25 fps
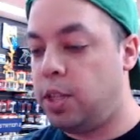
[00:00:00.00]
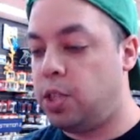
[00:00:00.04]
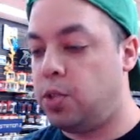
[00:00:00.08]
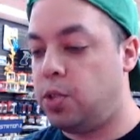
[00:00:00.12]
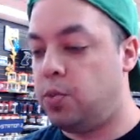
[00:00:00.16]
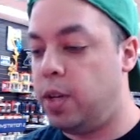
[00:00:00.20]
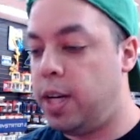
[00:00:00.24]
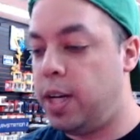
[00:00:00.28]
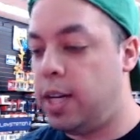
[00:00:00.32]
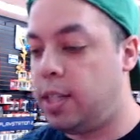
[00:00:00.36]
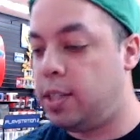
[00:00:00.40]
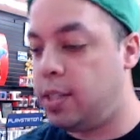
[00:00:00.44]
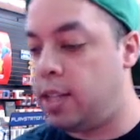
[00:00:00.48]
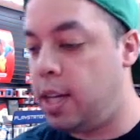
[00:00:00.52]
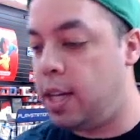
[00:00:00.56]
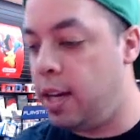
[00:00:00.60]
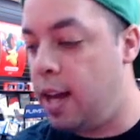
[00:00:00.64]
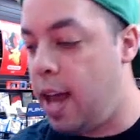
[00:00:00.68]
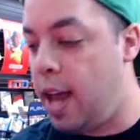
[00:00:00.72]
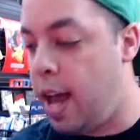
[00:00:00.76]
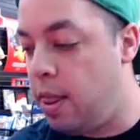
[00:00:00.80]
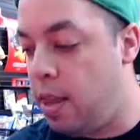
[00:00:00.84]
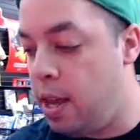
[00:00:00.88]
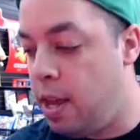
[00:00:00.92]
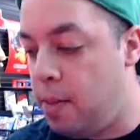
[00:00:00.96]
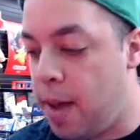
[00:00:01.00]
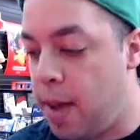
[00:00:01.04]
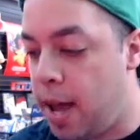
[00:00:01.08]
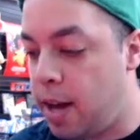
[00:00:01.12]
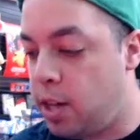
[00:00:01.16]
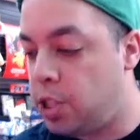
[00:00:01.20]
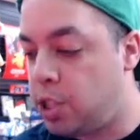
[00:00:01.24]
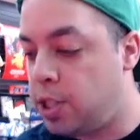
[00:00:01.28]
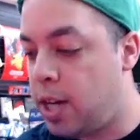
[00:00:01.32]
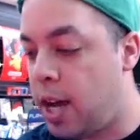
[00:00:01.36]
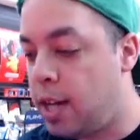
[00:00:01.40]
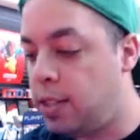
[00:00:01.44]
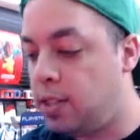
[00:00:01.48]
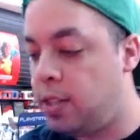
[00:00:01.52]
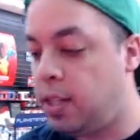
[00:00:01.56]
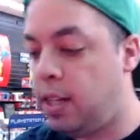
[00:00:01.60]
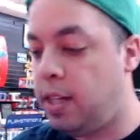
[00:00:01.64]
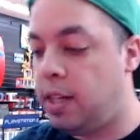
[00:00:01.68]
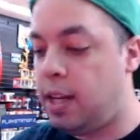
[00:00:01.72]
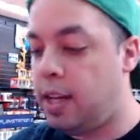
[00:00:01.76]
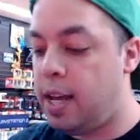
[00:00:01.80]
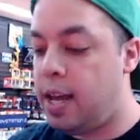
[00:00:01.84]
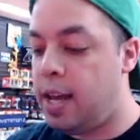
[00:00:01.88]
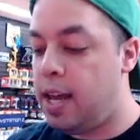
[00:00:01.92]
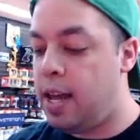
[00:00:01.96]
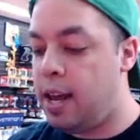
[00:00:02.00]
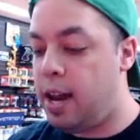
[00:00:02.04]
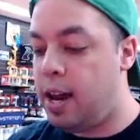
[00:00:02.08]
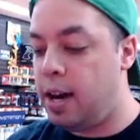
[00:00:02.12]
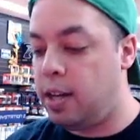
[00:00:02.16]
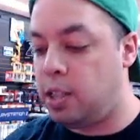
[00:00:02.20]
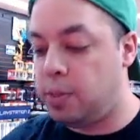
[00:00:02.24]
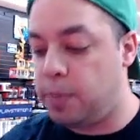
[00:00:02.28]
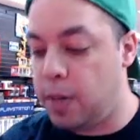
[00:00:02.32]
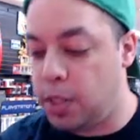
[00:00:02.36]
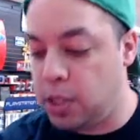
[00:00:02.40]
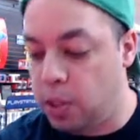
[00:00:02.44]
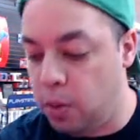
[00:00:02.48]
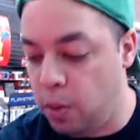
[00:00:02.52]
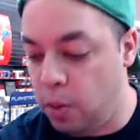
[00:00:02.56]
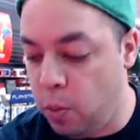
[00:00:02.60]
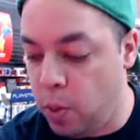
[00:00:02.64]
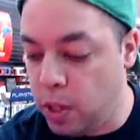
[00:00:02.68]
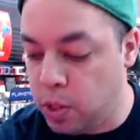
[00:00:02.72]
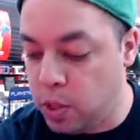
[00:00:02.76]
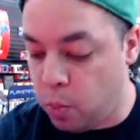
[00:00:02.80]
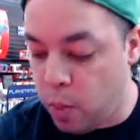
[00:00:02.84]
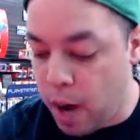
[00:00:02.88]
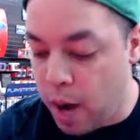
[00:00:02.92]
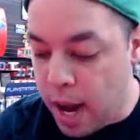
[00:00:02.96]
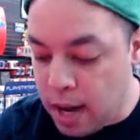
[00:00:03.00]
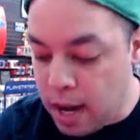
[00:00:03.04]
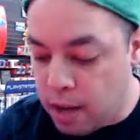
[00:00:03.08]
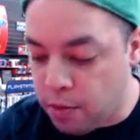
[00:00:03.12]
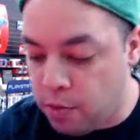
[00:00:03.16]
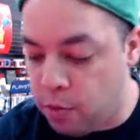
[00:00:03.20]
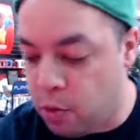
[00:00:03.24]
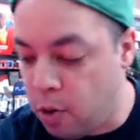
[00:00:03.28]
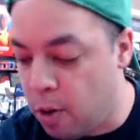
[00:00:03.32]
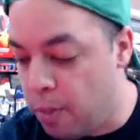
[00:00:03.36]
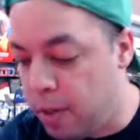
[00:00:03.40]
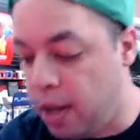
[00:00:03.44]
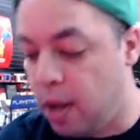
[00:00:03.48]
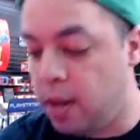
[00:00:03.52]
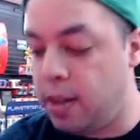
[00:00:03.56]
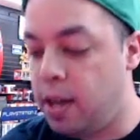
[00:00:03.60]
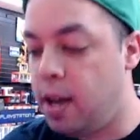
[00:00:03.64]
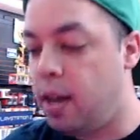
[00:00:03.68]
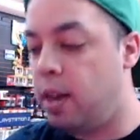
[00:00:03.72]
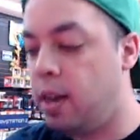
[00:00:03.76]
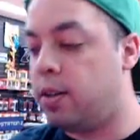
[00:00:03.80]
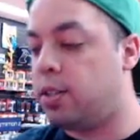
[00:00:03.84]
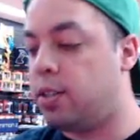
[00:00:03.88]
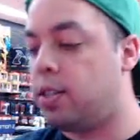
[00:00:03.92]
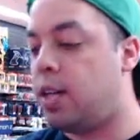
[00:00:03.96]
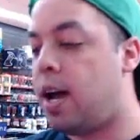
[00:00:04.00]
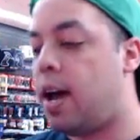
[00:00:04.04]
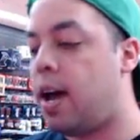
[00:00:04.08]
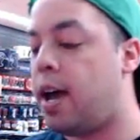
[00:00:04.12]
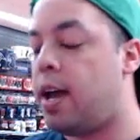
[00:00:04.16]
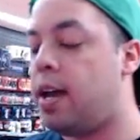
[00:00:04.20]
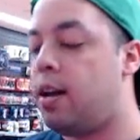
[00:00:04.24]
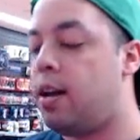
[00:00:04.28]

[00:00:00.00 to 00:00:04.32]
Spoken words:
risk in the amount of shots you need to hit, and especially with what's waiting for me on the other side.